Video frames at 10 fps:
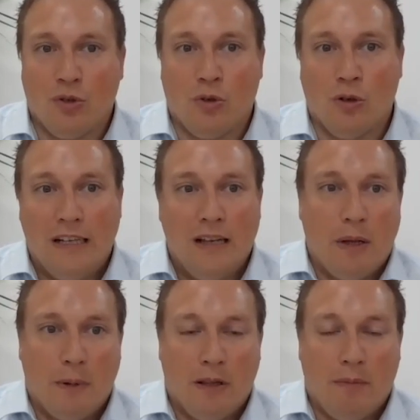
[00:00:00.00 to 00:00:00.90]
or
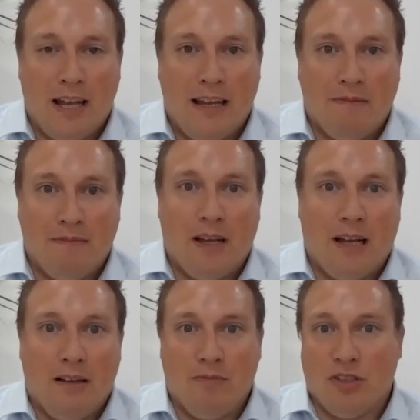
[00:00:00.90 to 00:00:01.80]
people that may
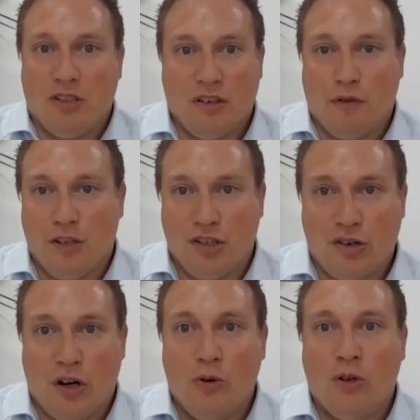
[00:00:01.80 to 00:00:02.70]
suffer with a
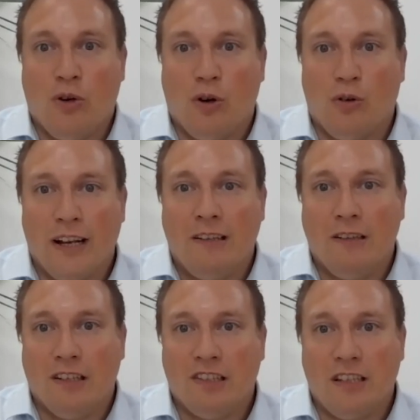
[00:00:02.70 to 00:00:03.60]
stroke or an
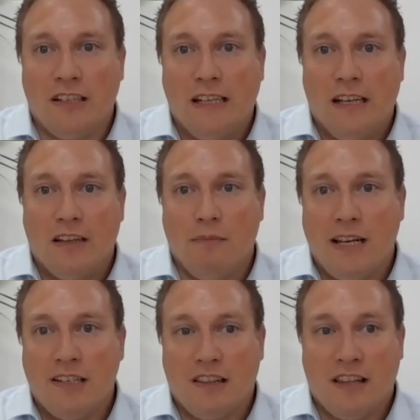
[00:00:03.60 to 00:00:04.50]
illness that
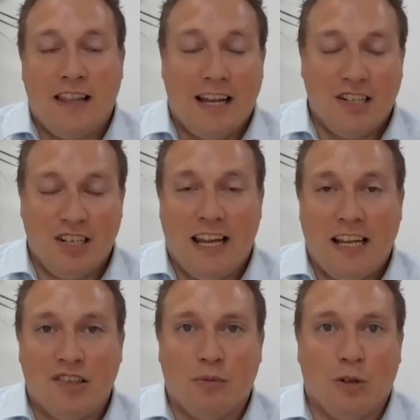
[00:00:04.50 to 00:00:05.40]
means that they actually
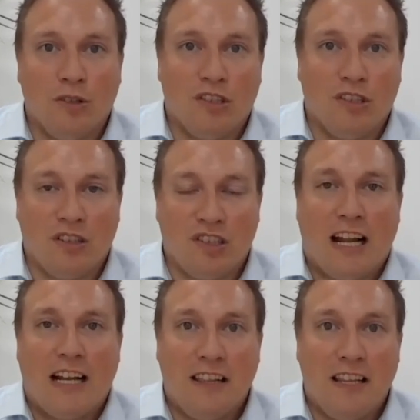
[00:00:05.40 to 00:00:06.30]
need someone to sort of
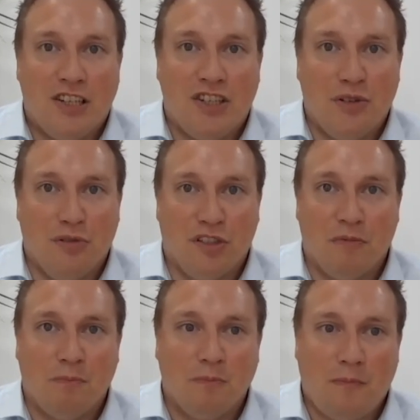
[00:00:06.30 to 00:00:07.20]
stand in their
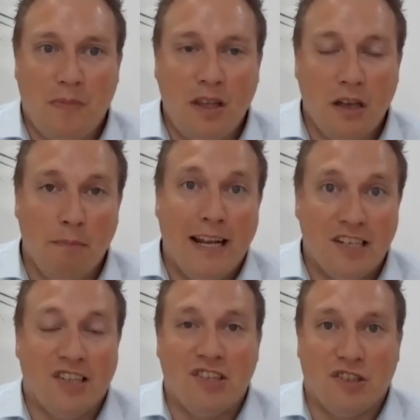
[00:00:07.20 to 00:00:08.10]
shoes and make
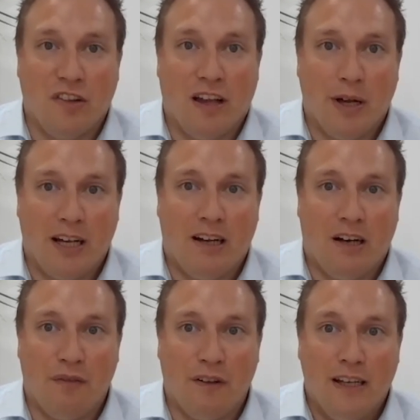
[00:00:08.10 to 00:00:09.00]
decisions on their
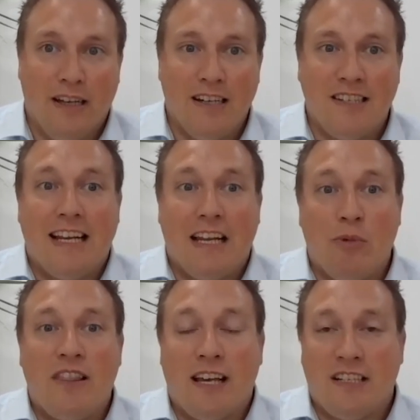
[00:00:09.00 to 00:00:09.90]
behalf. And dealing
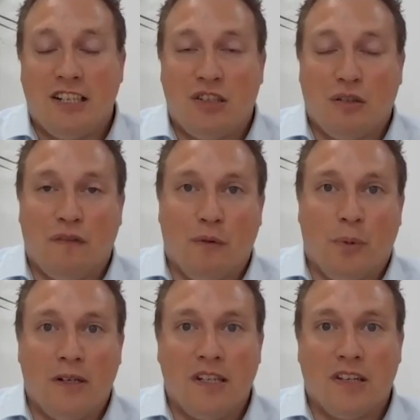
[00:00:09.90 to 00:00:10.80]
with their digital
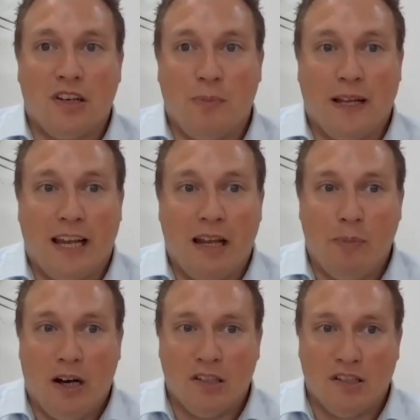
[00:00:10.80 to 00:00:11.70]
footprint is going to be a key
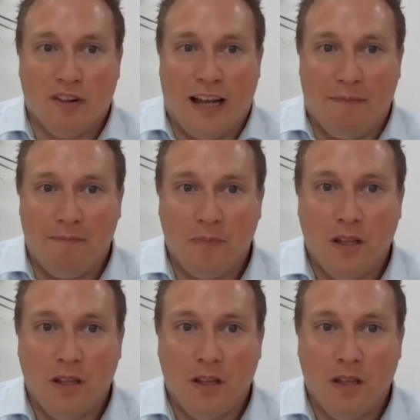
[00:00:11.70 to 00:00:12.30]
part of that.